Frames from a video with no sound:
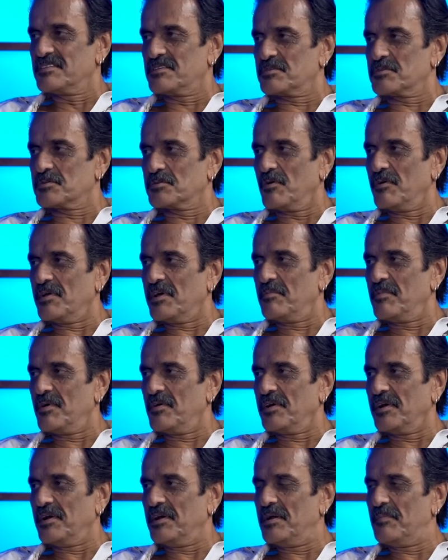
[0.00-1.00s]
a story
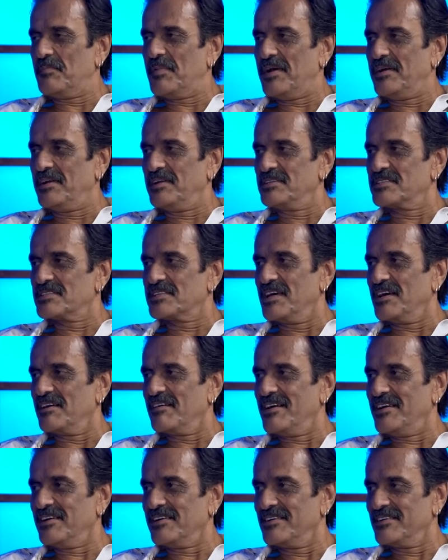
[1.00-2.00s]
about Independence Day,
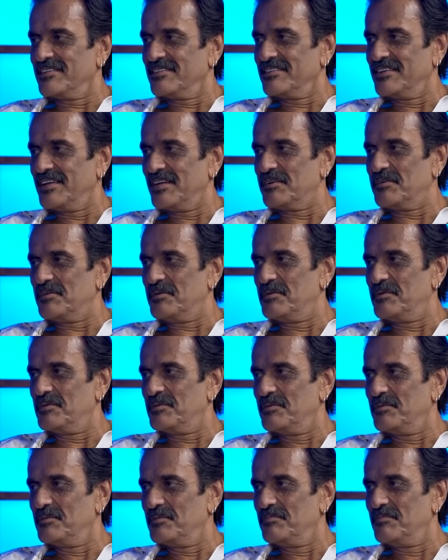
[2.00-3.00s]
right? That
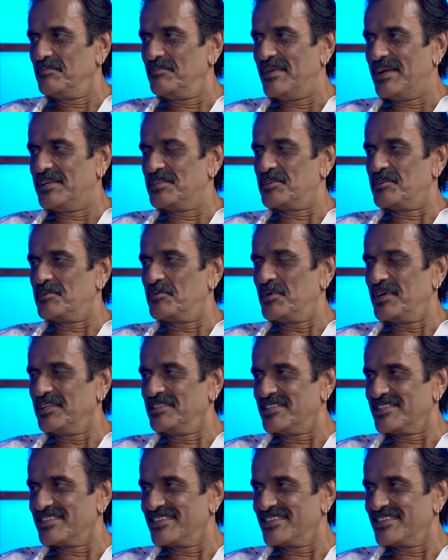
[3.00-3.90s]
you mentioned once.